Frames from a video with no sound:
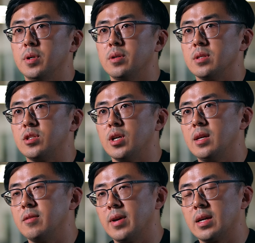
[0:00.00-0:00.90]
built these
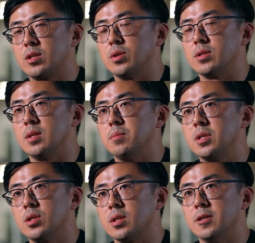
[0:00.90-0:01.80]
giant factories in
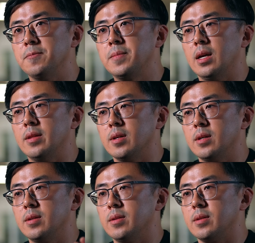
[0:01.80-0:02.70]
Michigan. And
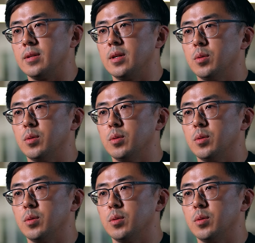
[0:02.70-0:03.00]
then it